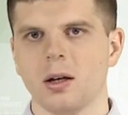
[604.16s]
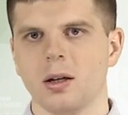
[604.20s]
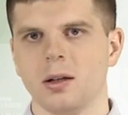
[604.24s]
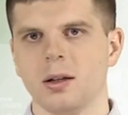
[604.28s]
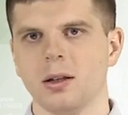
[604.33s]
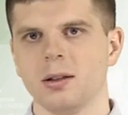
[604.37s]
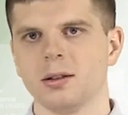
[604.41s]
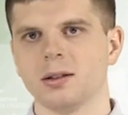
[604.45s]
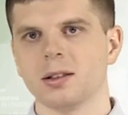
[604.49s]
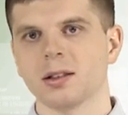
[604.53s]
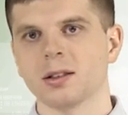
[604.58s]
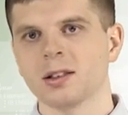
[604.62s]

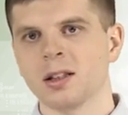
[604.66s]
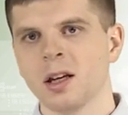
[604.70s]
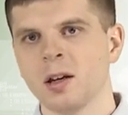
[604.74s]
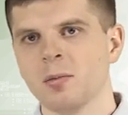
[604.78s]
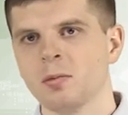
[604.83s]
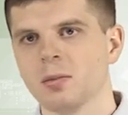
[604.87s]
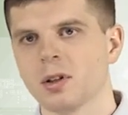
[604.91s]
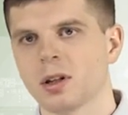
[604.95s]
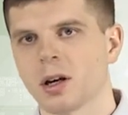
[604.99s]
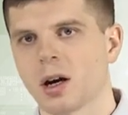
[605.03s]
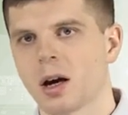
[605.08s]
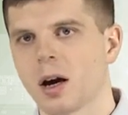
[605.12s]
In the same
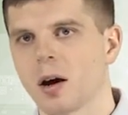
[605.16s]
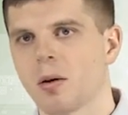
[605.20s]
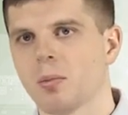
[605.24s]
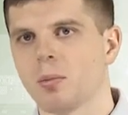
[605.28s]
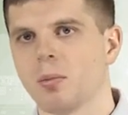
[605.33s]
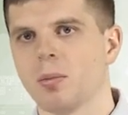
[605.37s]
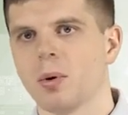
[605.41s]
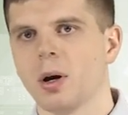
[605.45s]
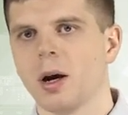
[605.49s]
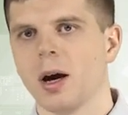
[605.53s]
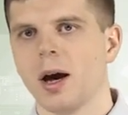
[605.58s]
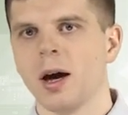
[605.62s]
time,
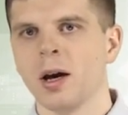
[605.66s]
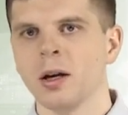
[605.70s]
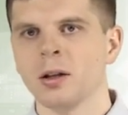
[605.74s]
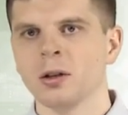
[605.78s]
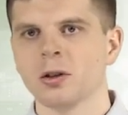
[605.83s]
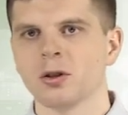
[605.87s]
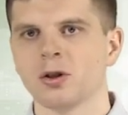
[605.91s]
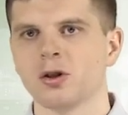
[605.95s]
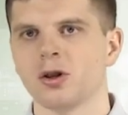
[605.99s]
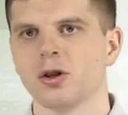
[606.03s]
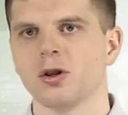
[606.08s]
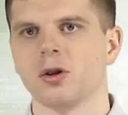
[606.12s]

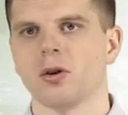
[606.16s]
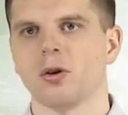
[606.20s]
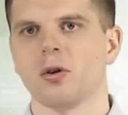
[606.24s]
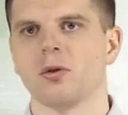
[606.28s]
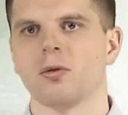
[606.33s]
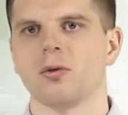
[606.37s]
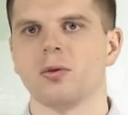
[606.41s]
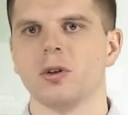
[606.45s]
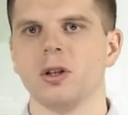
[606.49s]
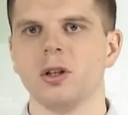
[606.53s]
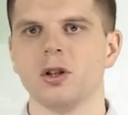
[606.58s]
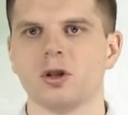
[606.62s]
energy
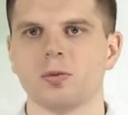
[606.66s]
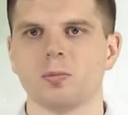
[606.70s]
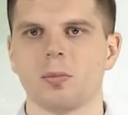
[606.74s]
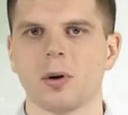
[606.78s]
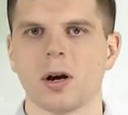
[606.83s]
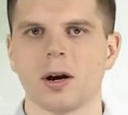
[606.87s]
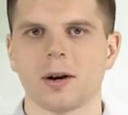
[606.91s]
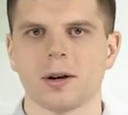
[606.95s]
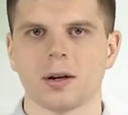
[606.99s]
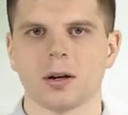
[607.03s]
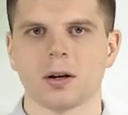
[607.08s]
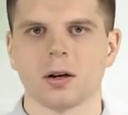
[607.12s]
of each
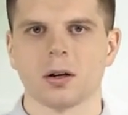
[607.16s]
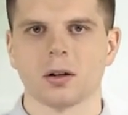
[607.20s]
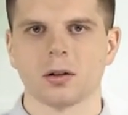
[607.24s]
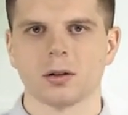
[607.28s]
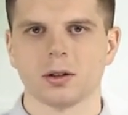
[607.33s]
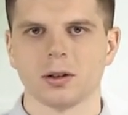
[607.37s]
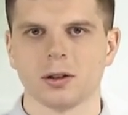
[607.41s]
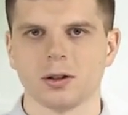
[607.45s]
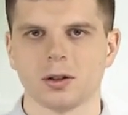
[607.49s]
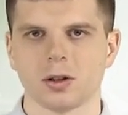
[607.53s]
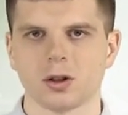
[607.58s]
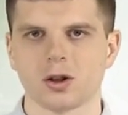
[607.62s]
particle
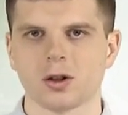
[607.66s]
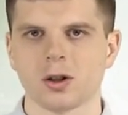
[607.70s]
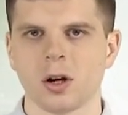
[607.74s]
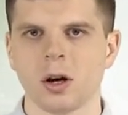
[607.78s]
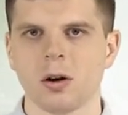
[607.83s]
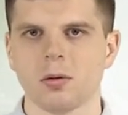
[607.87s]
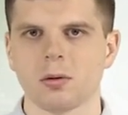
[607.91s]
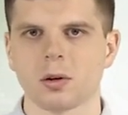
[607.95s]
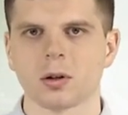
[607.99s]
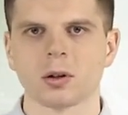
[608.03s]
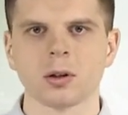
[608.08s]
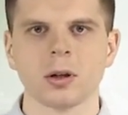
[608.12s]
in the
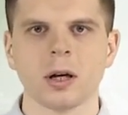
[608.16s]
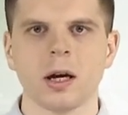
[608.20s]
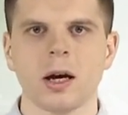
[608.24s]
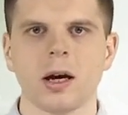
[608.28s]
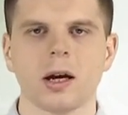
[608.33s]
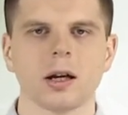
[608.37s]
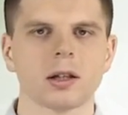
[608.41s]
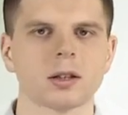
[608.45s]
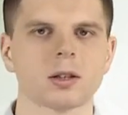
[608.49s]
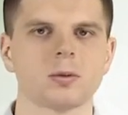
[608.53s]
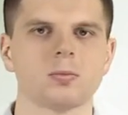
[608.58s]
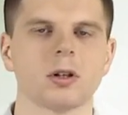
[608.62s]
shower
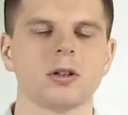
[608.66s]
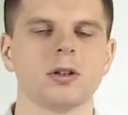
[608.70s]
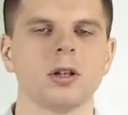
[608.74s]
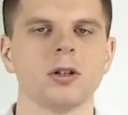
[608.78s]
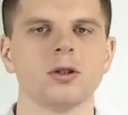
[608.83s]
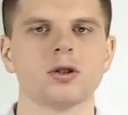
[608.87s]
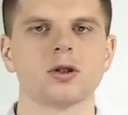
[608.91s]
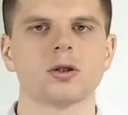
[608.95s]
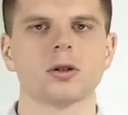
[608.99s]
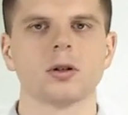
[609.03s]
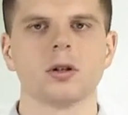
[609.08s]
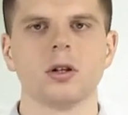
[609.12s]

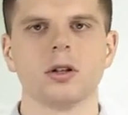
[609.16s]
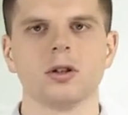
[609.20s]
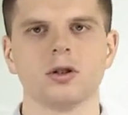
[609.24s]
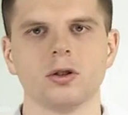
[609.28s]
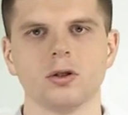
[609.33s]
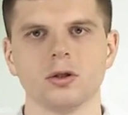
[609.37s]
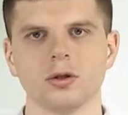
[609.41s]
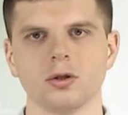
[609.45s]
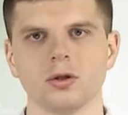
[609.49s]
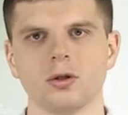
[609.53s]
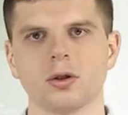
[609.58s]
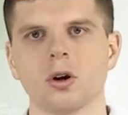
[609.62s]
exponentially
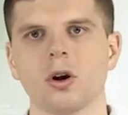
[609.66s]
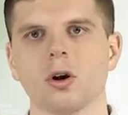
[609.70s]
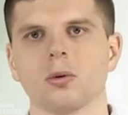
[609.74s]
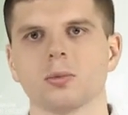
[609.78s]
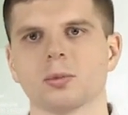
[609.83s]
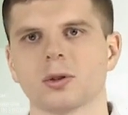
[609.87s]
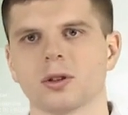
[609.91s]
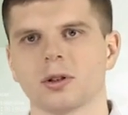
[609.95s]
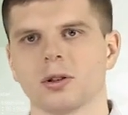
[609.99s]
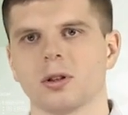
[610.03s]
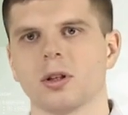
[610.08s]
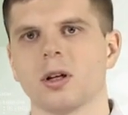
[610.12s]

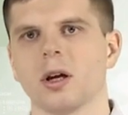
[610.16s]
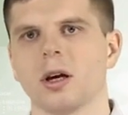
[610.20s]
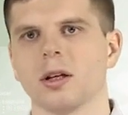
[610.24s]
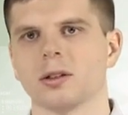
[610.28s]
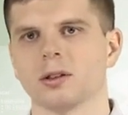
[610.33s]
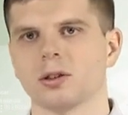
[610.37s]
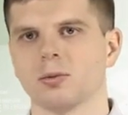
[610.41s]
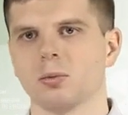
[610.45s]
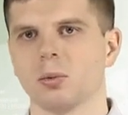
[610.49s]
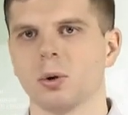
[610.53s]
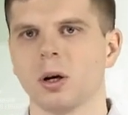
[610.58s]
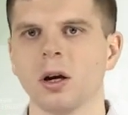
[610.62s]
drops,
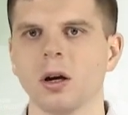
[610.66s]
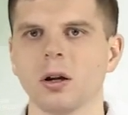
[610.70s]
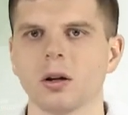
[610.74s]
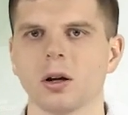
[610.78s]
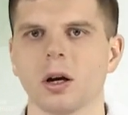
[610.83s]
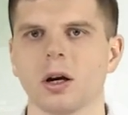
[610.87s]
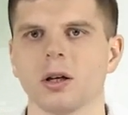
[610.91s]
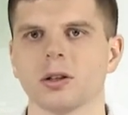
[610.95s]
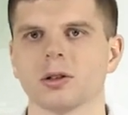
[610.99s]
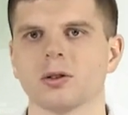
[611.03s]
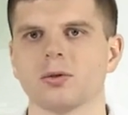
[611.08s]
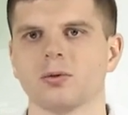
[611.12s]
as well
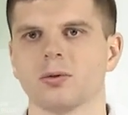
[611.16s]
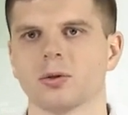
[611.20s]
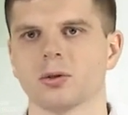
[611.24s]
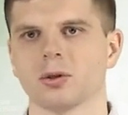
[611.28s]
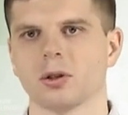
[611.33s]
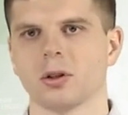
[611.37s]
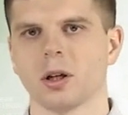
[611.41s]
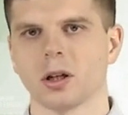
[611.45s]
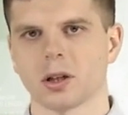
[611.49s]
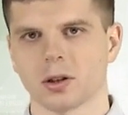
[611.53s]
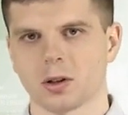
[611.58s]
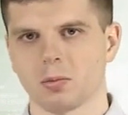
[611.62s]
as for the
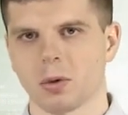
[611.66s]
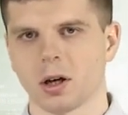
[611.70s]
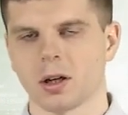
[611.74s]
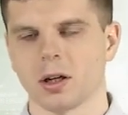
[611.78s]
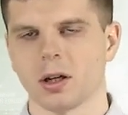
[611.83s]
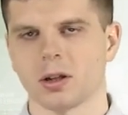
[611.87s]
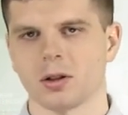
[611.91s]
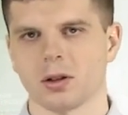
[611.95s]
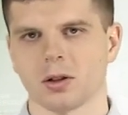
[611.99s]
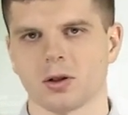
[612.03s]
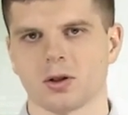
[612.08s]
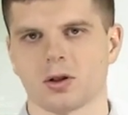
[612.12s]

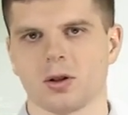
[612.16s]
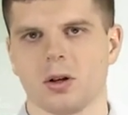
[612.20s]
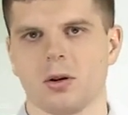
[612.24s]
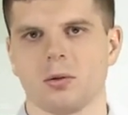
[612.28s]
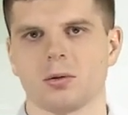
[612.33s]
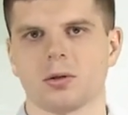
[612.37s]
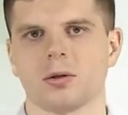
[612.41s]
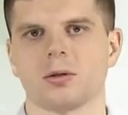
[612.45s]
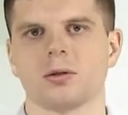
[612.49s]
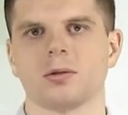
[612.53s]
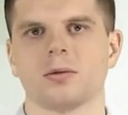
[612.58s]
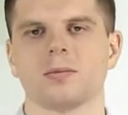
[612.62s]
electromagnetic
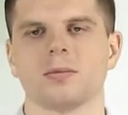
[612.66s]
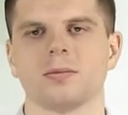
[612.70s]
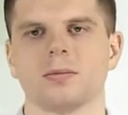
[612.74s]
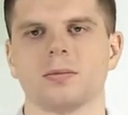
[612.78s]
showers.